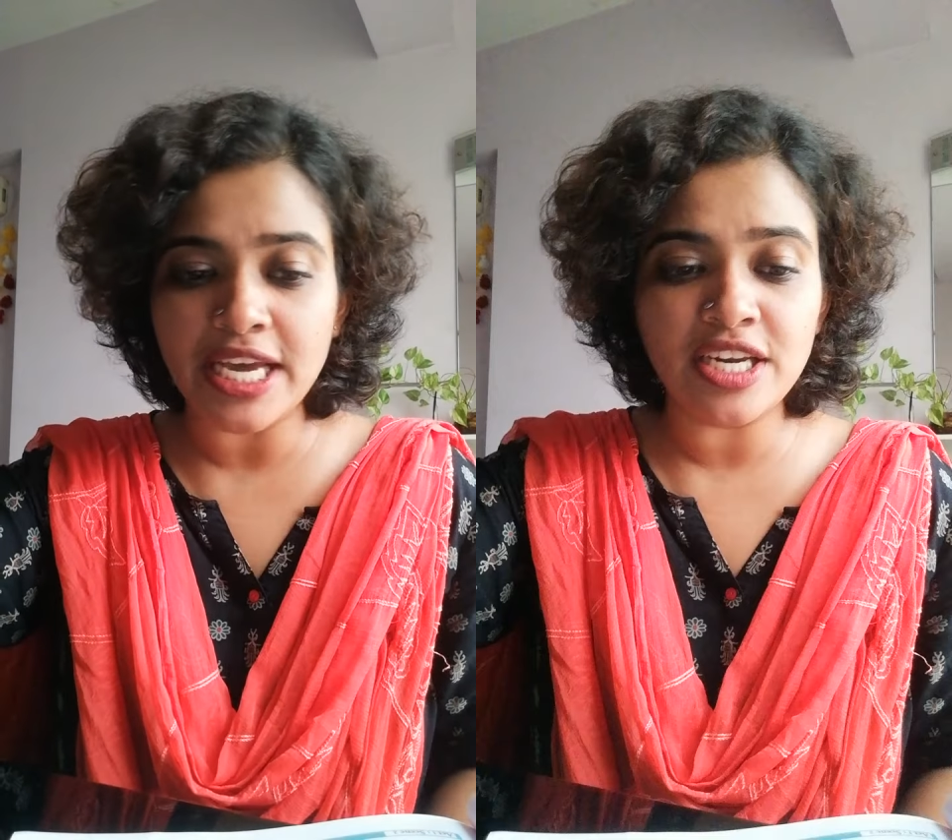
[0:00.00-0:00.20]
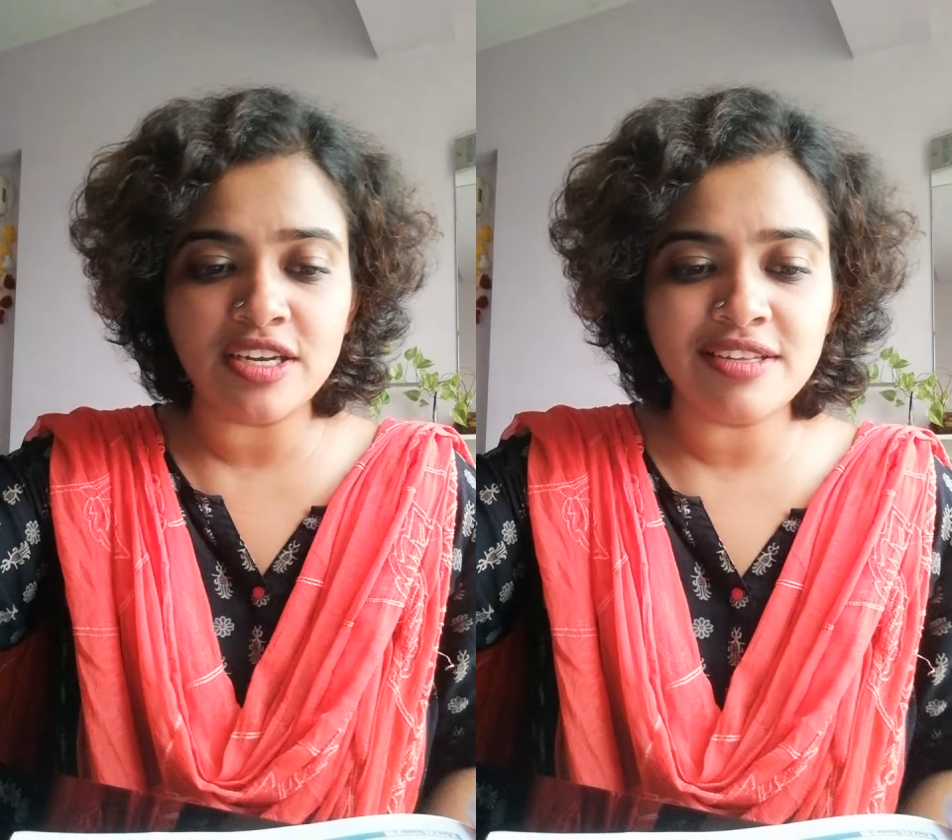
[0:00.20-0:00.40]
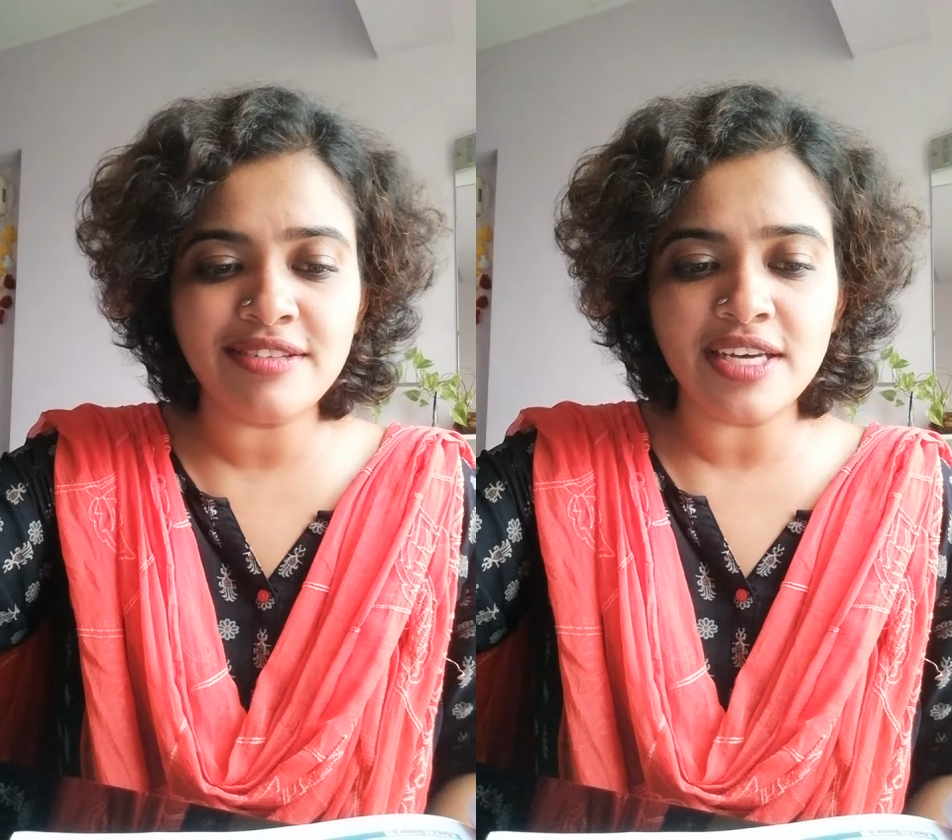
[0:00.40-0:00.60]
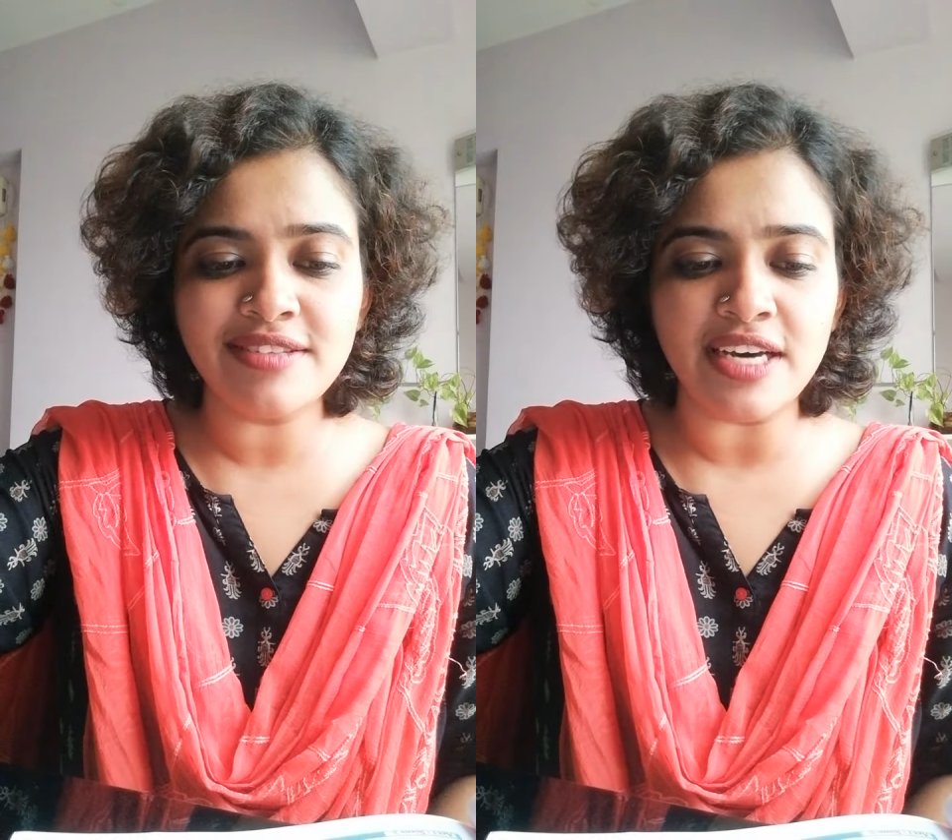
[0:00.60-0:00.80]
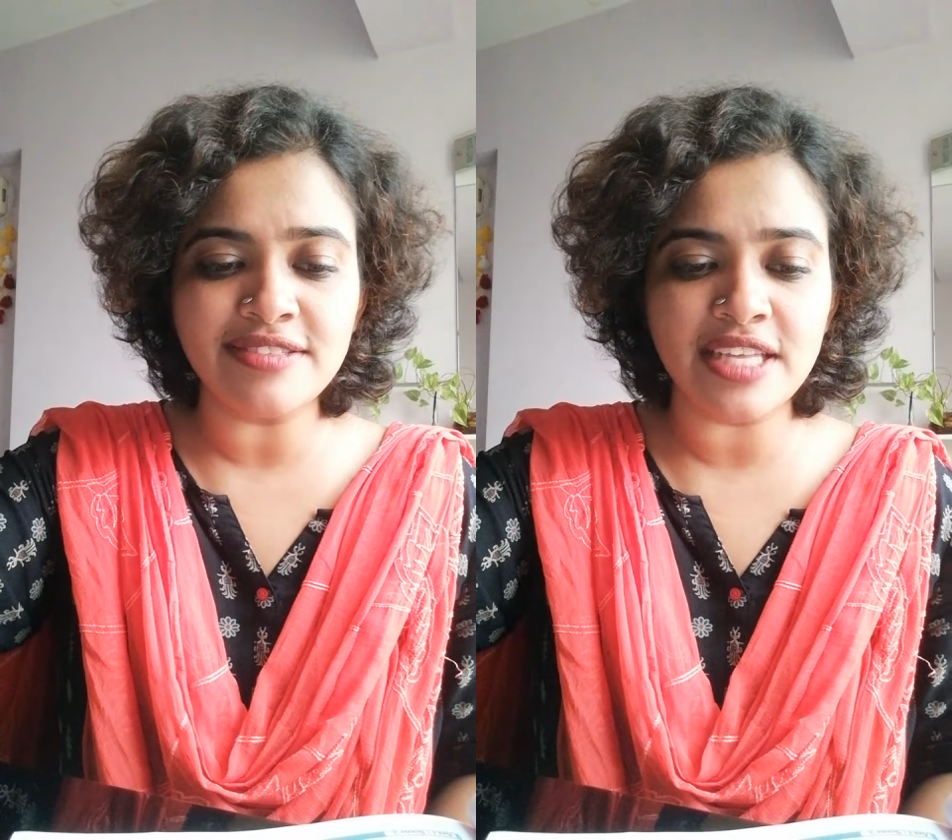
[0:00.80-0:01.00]
And Nerissa
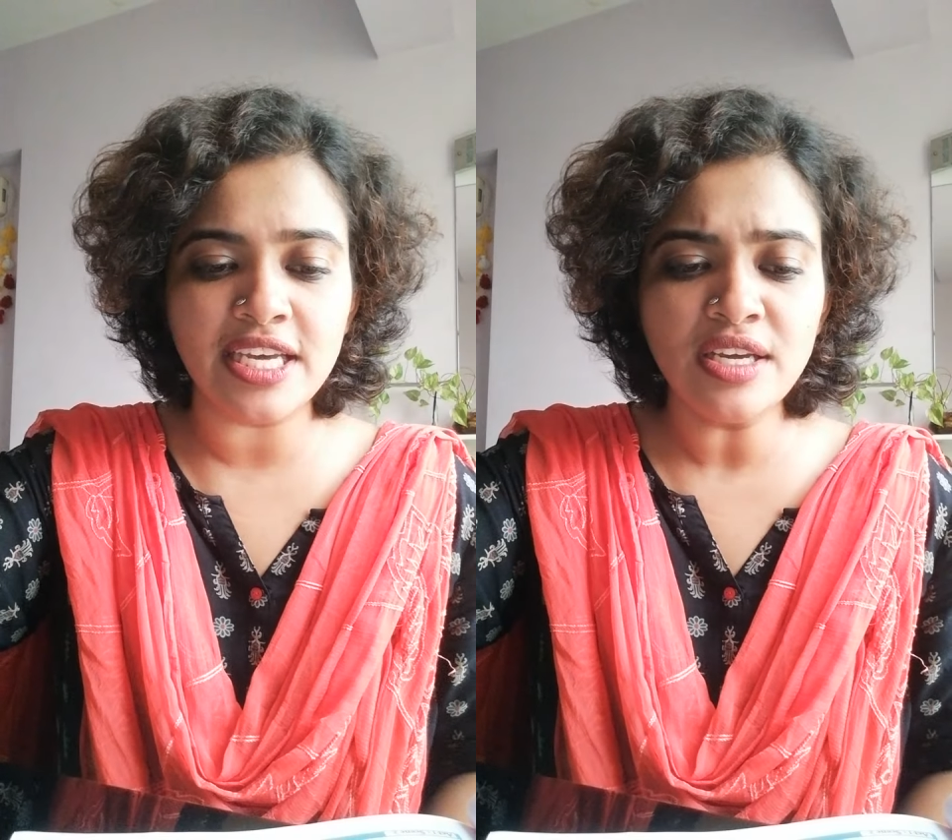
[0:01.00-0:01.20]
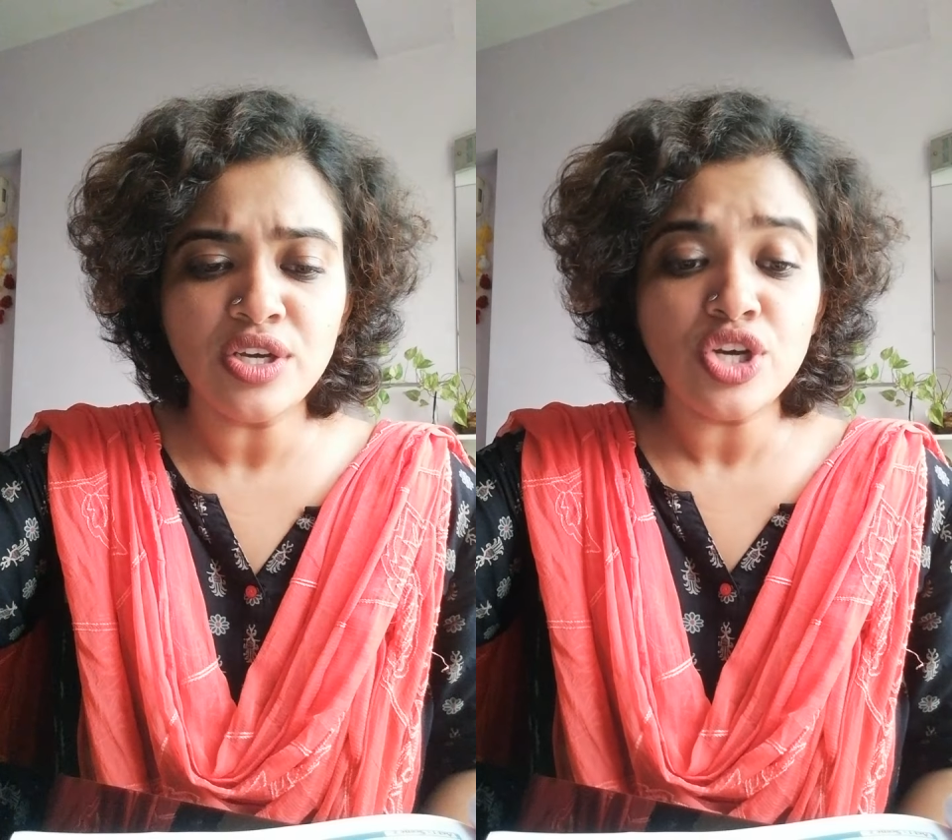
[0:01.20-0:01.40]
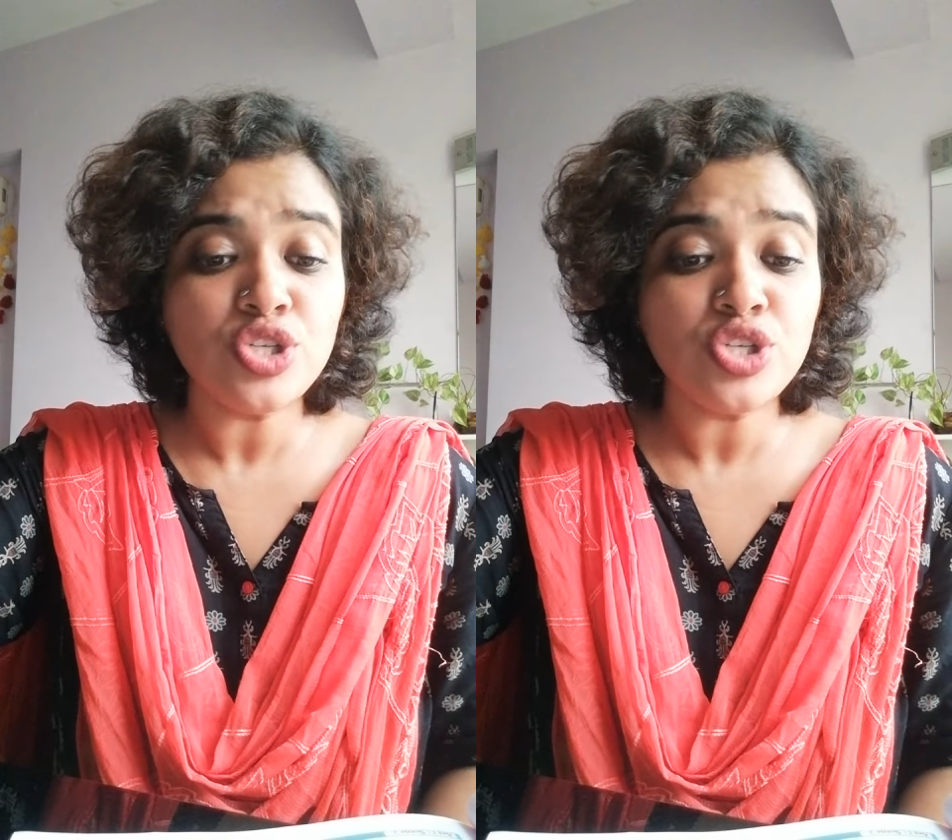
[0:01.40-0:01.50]
is asking,